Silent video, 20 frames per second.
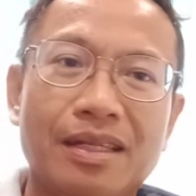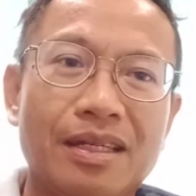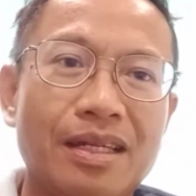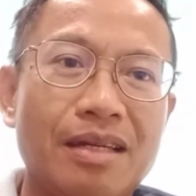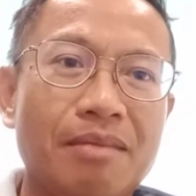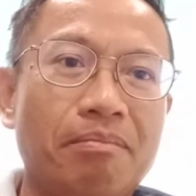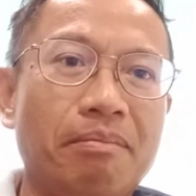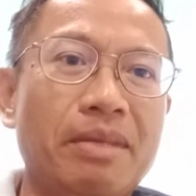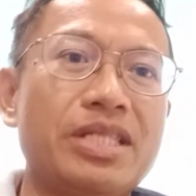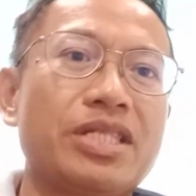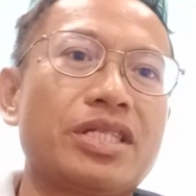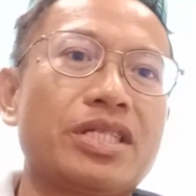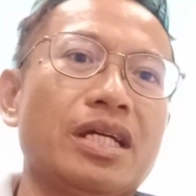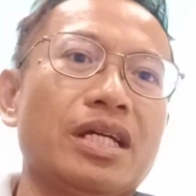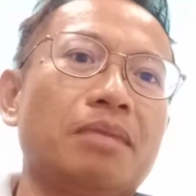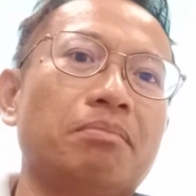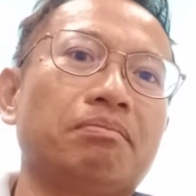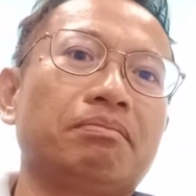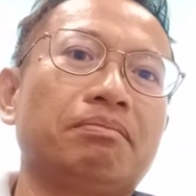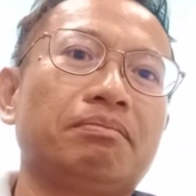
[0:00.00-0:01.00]

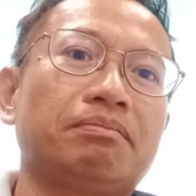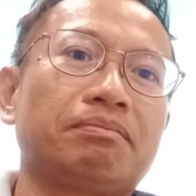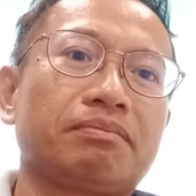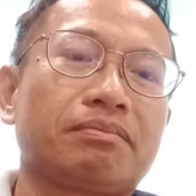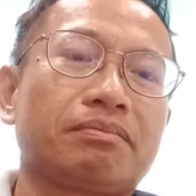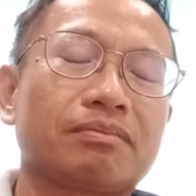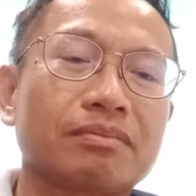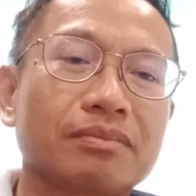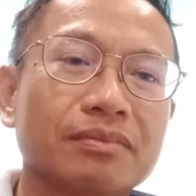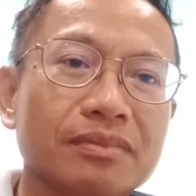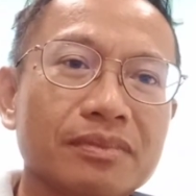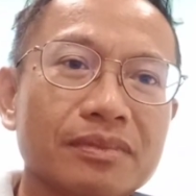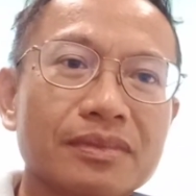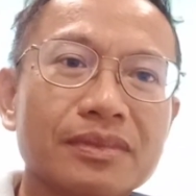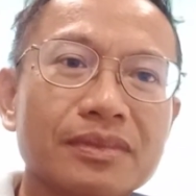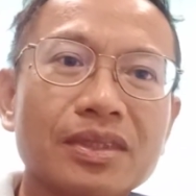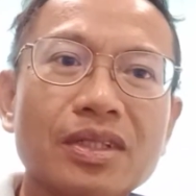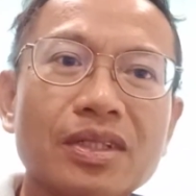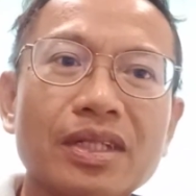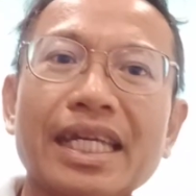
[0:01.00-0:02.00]
midterm,
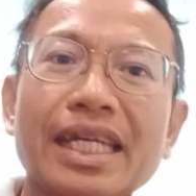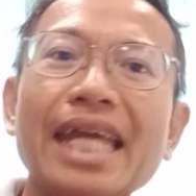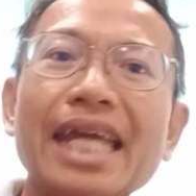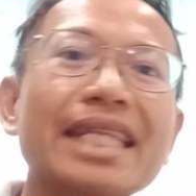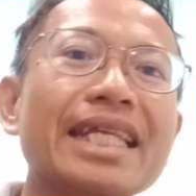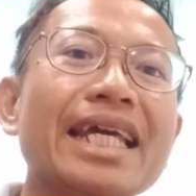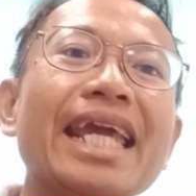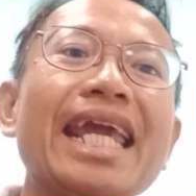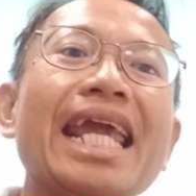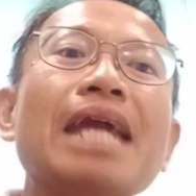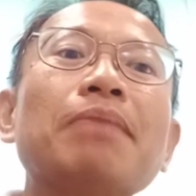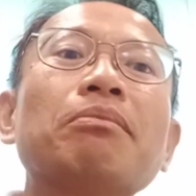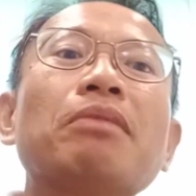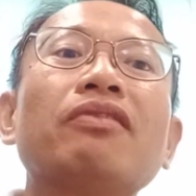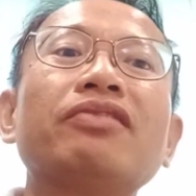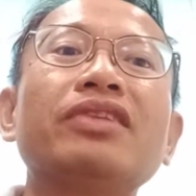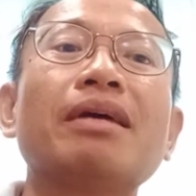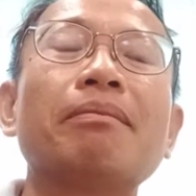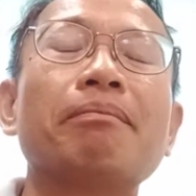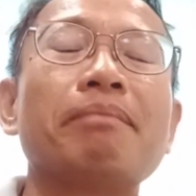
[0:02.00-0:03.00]
okay, the aim
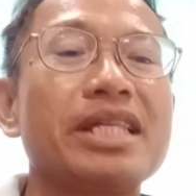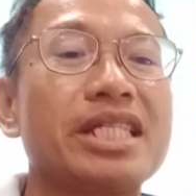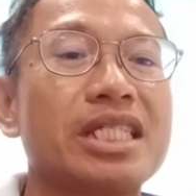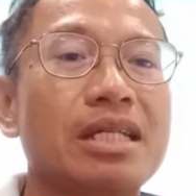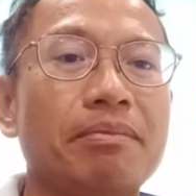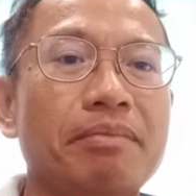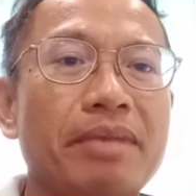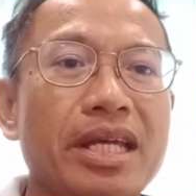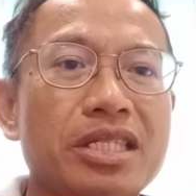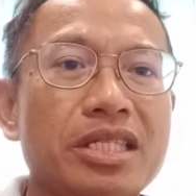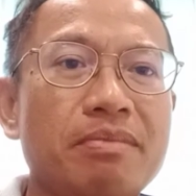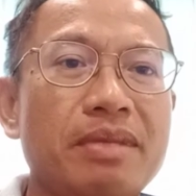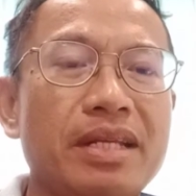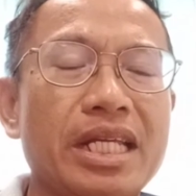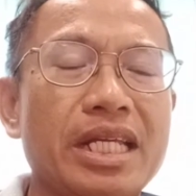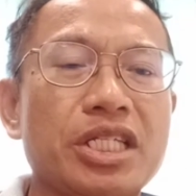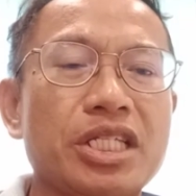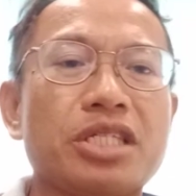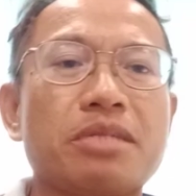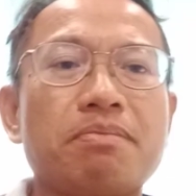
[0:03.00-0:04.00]
of the midterm has been
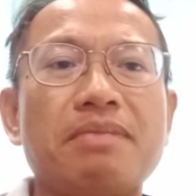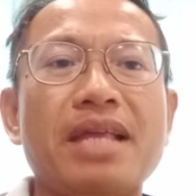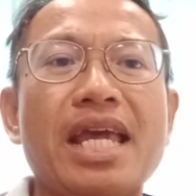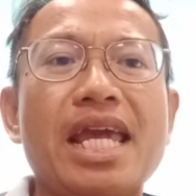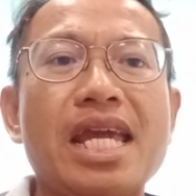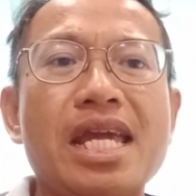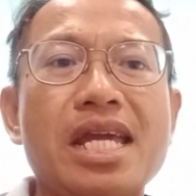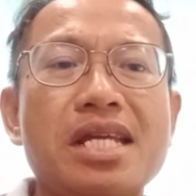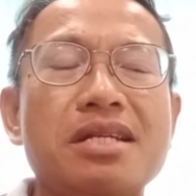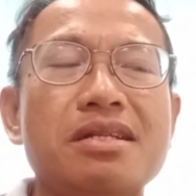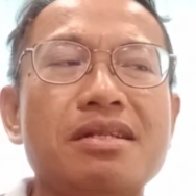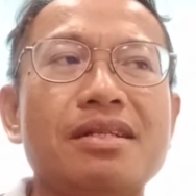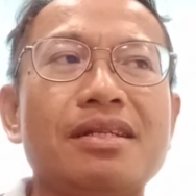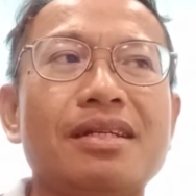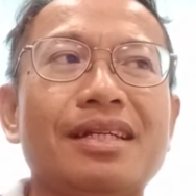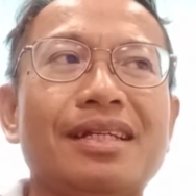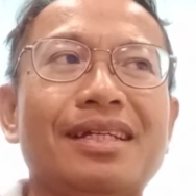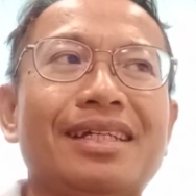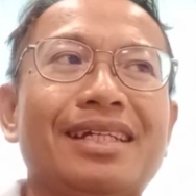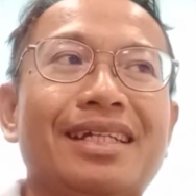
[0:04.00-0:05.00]
explained.
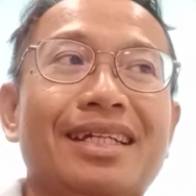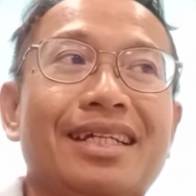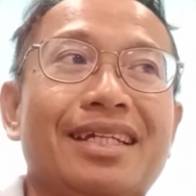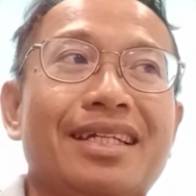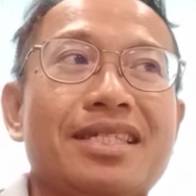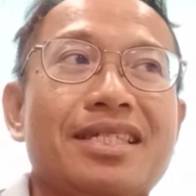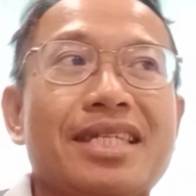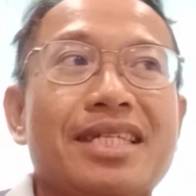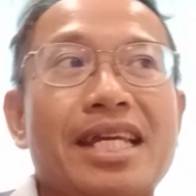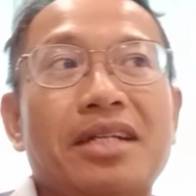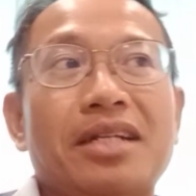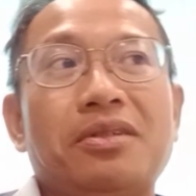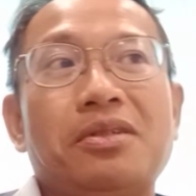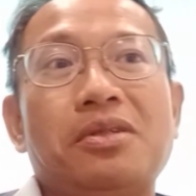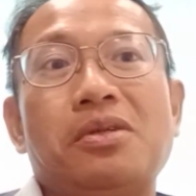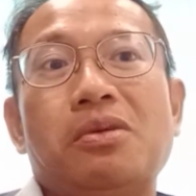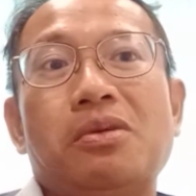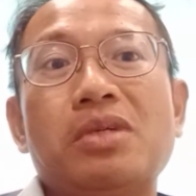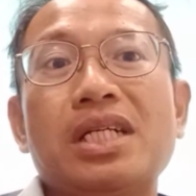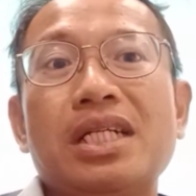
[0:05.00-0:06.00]

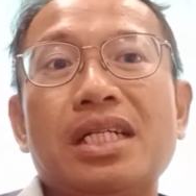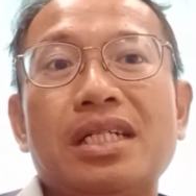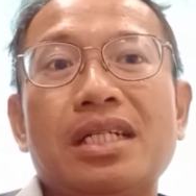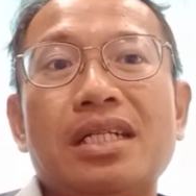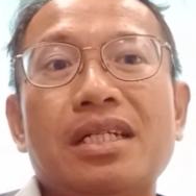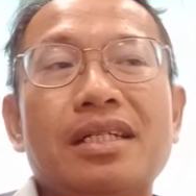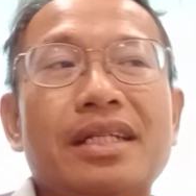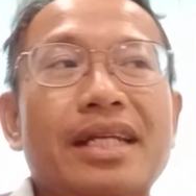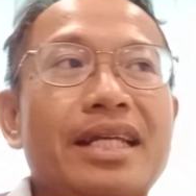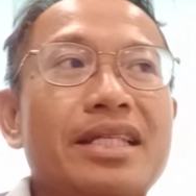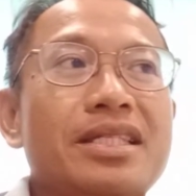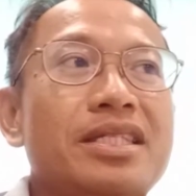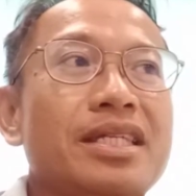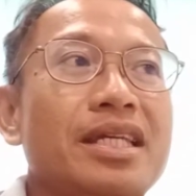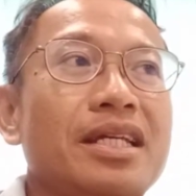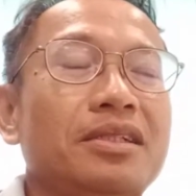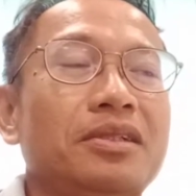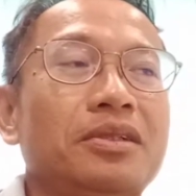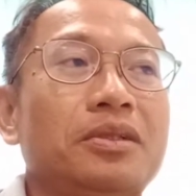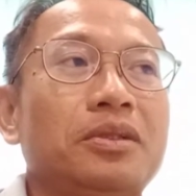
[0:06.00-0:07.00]
CLO1 and
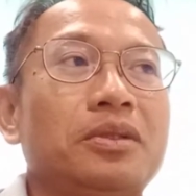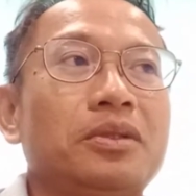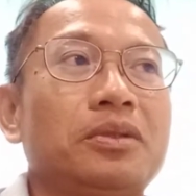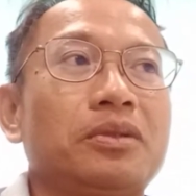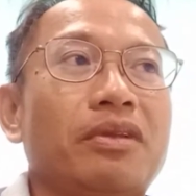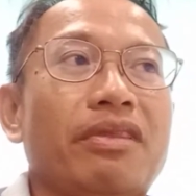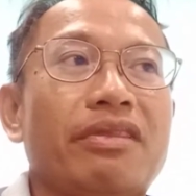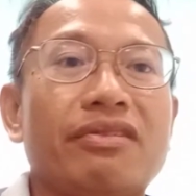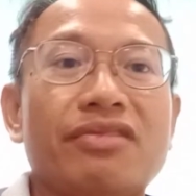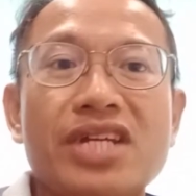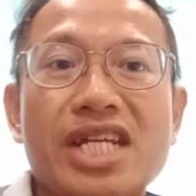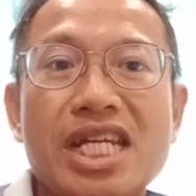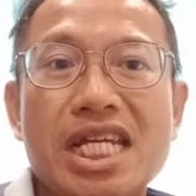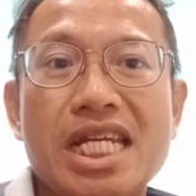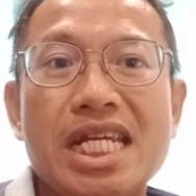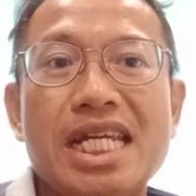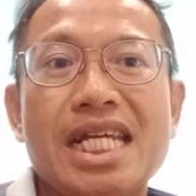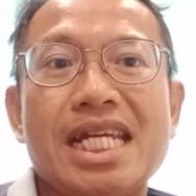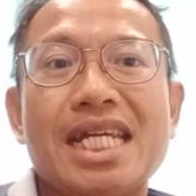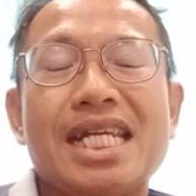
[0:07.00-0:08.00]

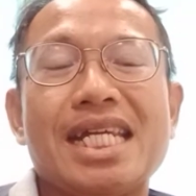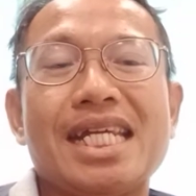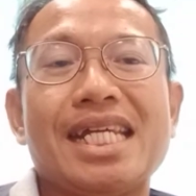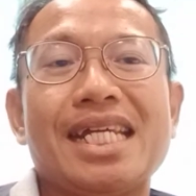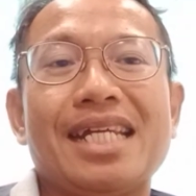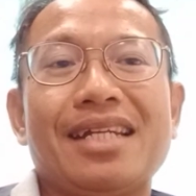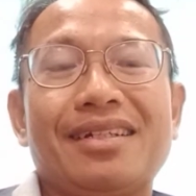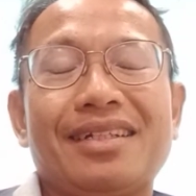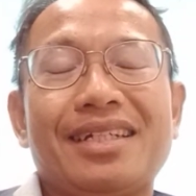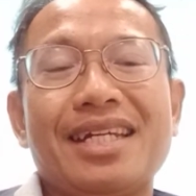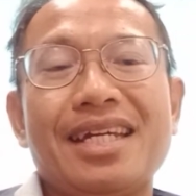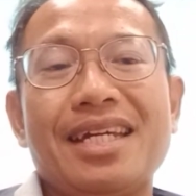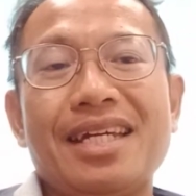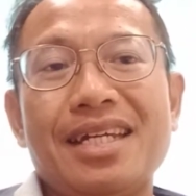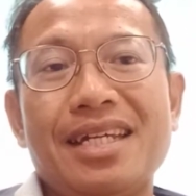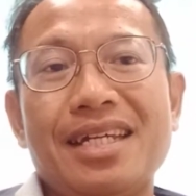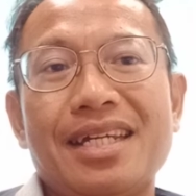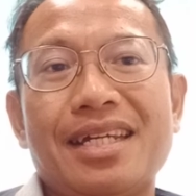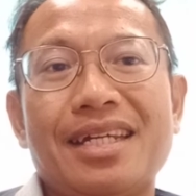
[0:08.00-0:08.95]
CLO3, okay.